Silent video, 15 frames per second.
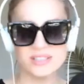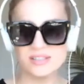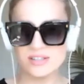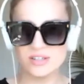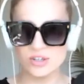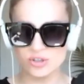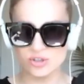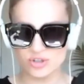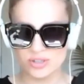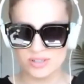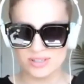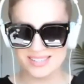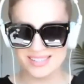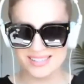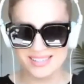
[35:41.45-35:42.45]

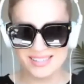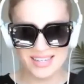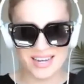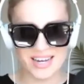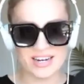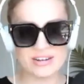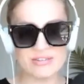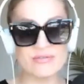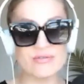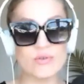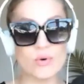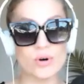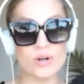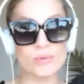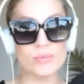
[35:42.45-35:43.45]
indulgences at
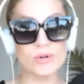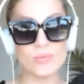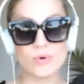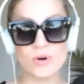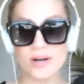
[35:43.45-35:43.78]
affordable